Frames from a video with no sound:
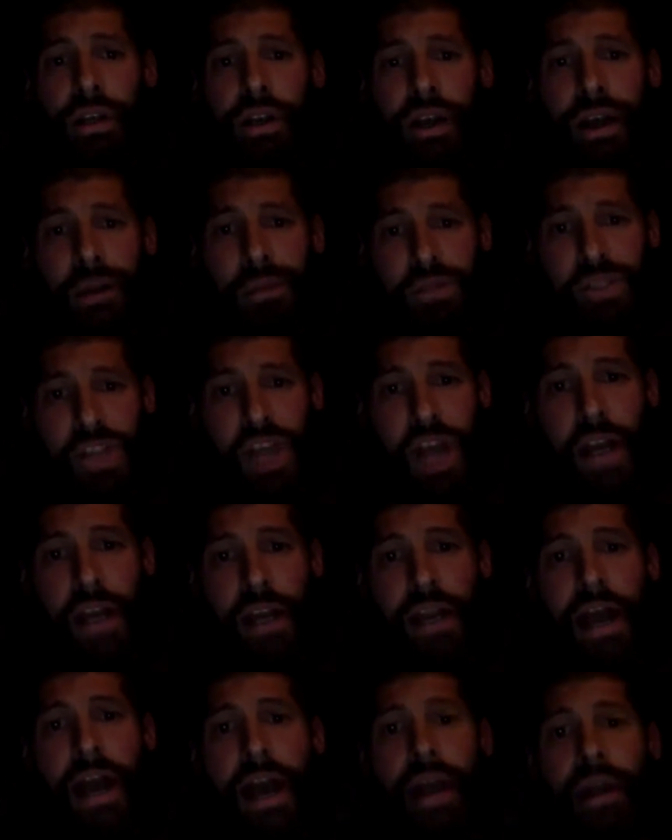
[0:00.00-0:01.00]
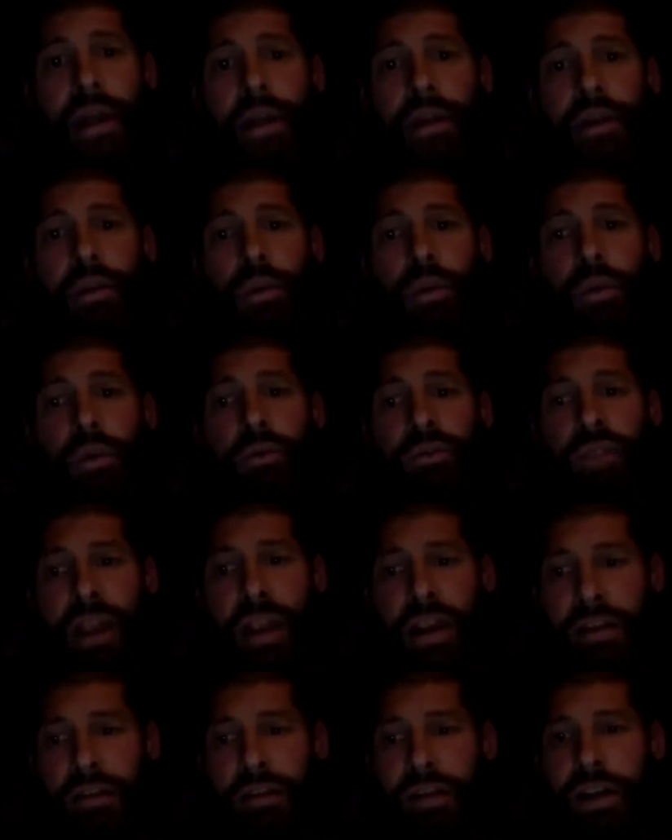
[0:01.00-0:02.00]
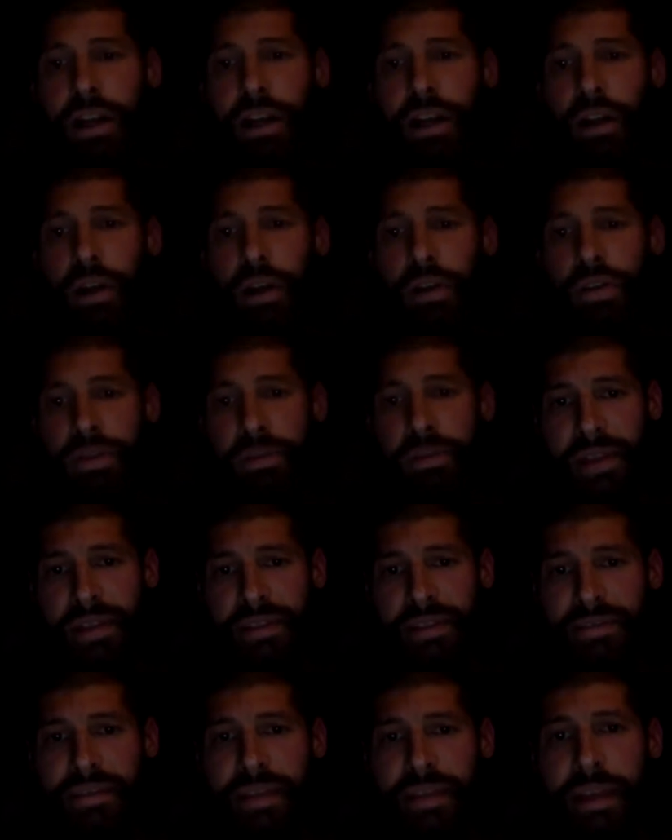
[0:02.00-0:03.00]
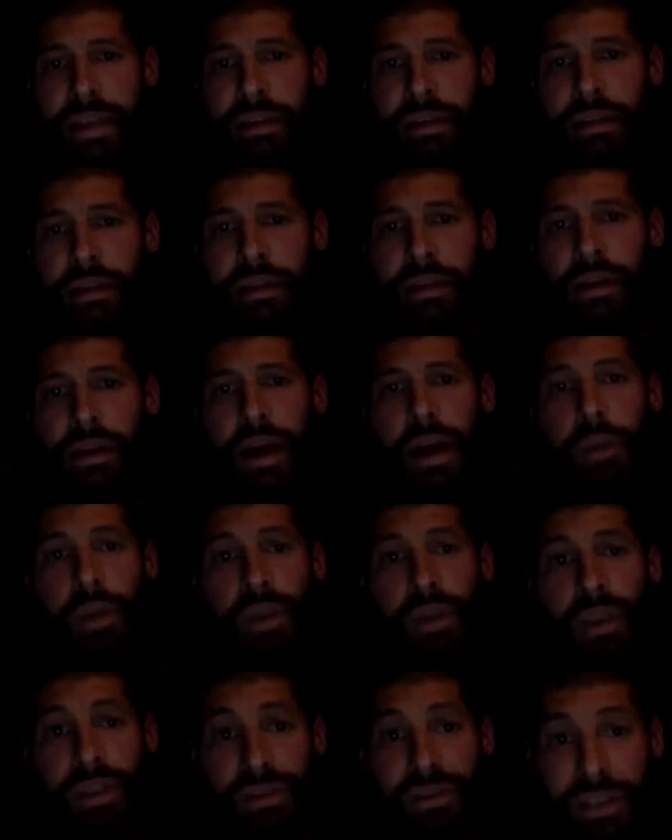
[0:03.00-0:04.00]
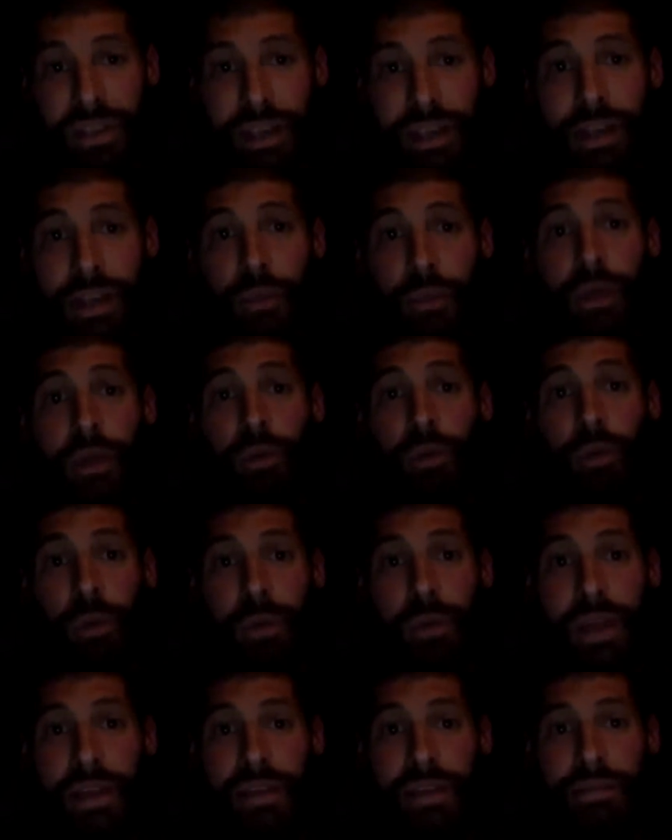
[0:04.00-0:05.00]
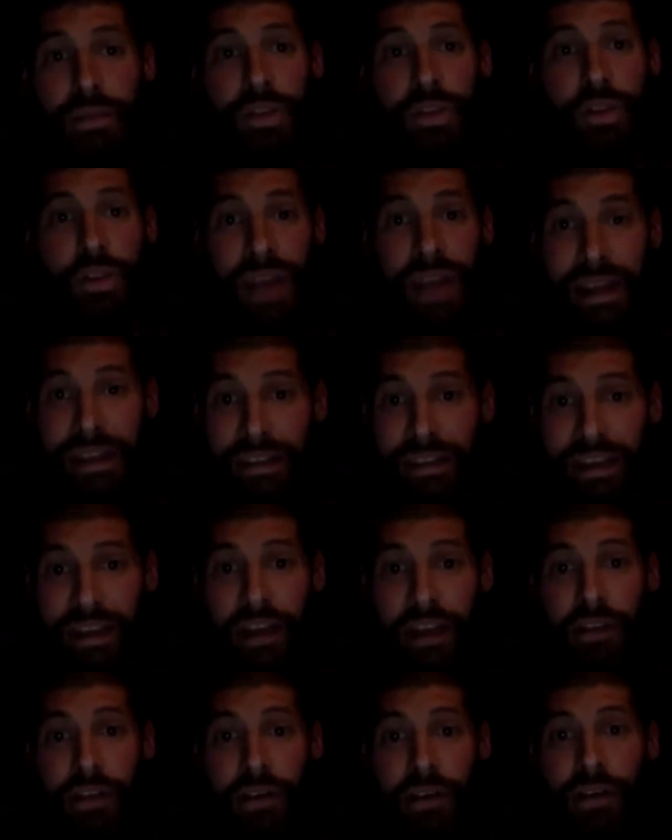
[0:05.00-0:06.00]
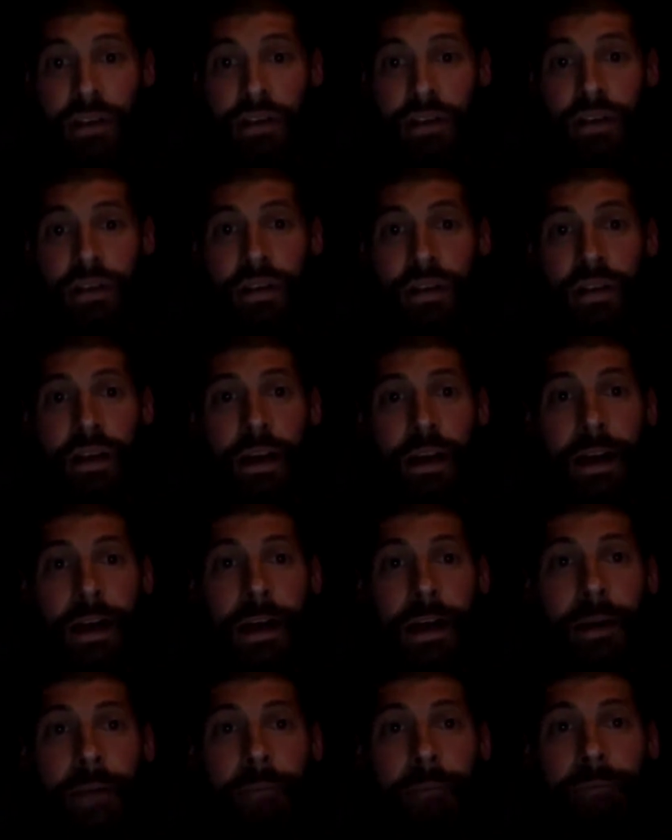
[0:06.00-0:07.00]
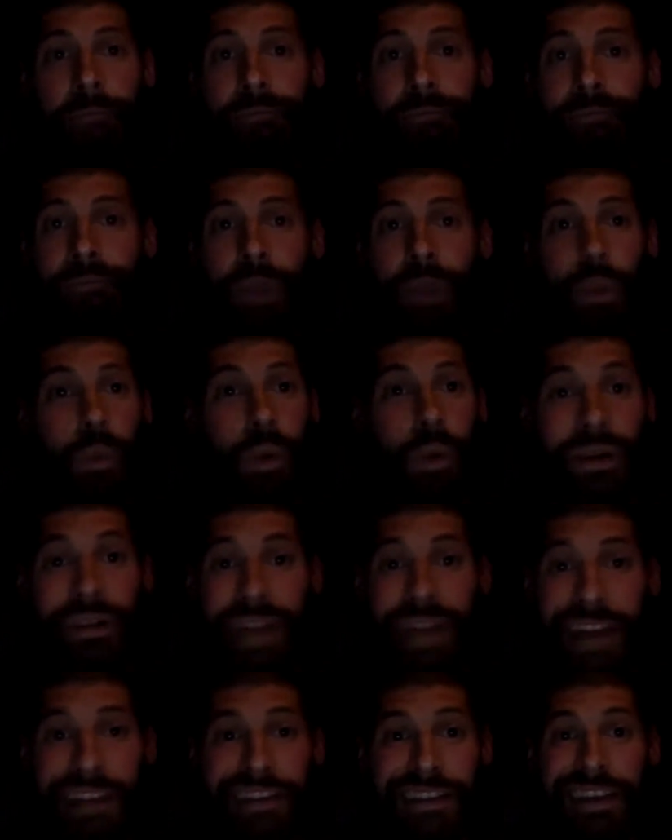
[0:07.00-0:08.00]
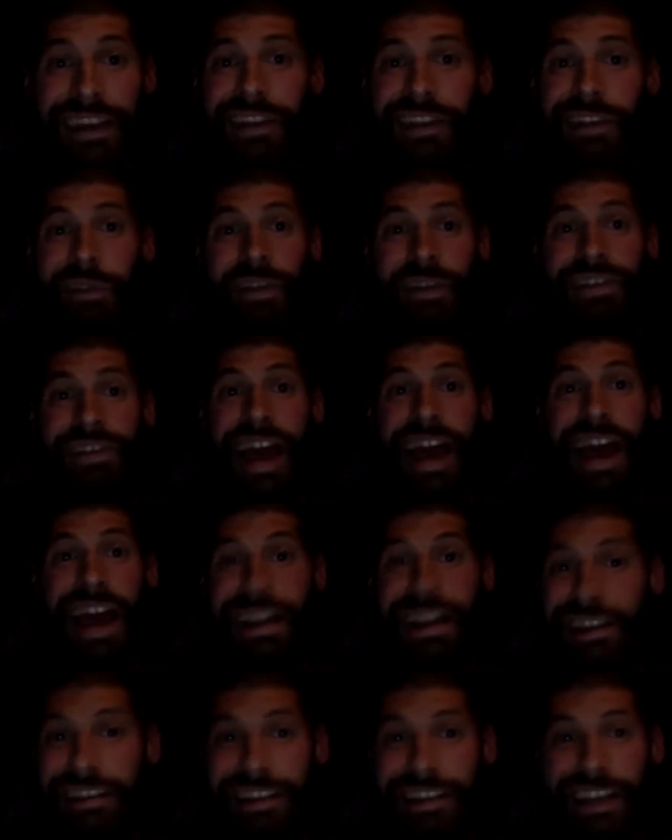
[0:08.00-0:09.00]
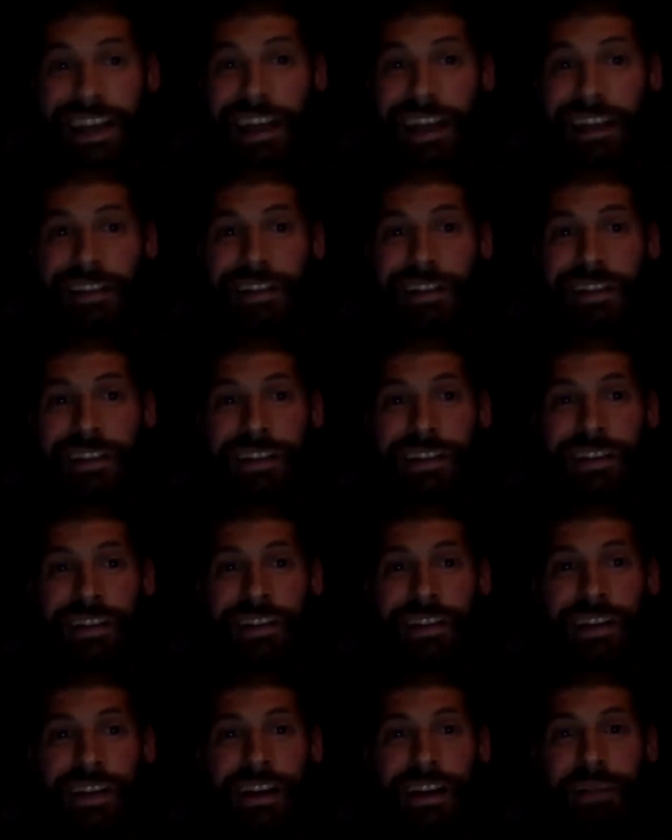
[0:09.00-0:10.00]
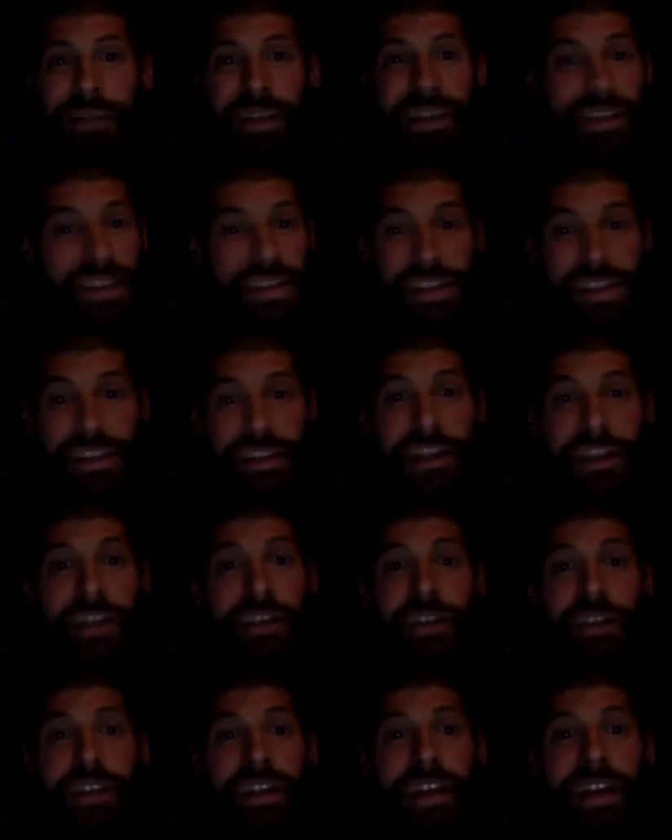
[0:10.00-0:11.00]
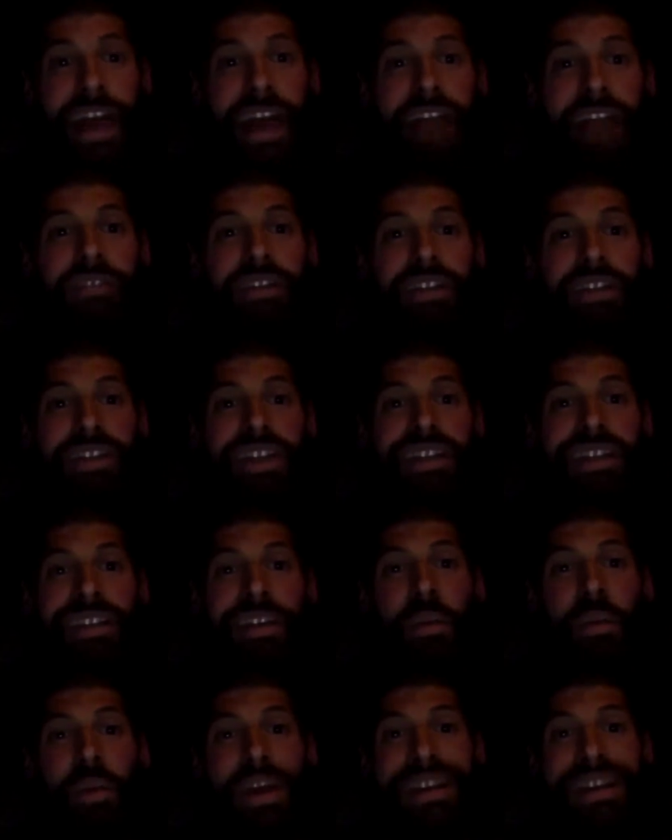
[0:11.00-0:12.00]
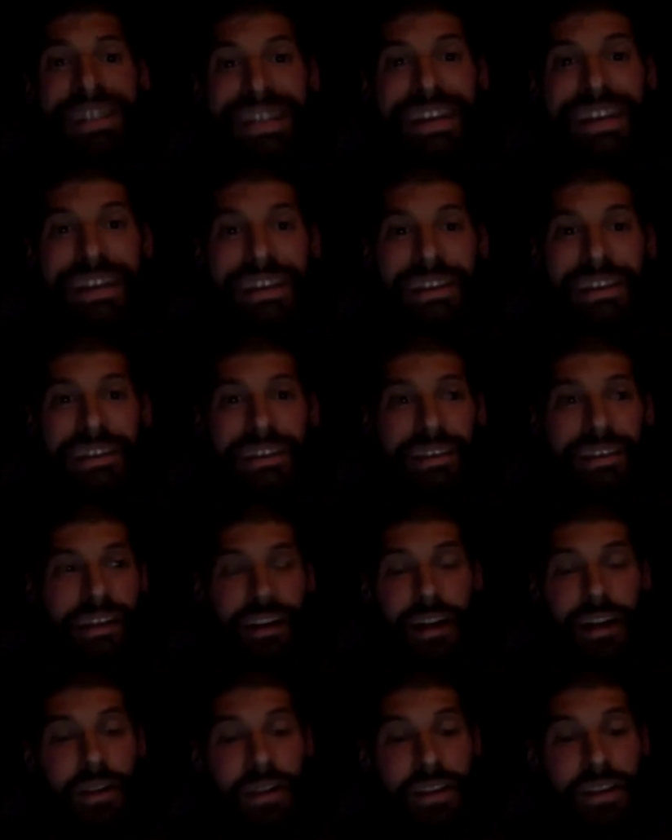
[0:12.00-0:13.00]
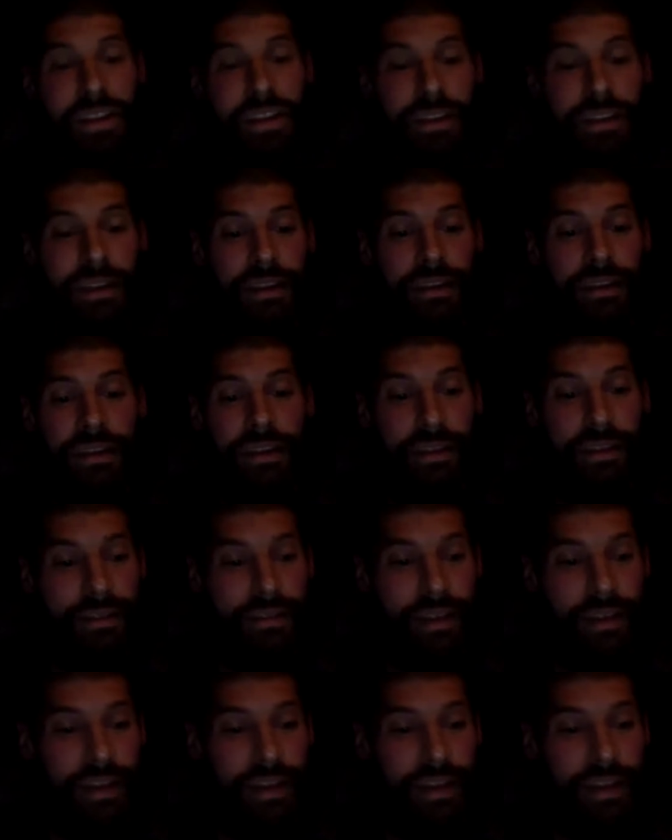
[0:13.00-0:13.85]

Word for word: Um, Sean and I were very very close at Penn State. Um, we lived together. We were roommates. We trained together. Um, we worked out together. We dieted together. Um, conditioned literally everything that we did, everything that that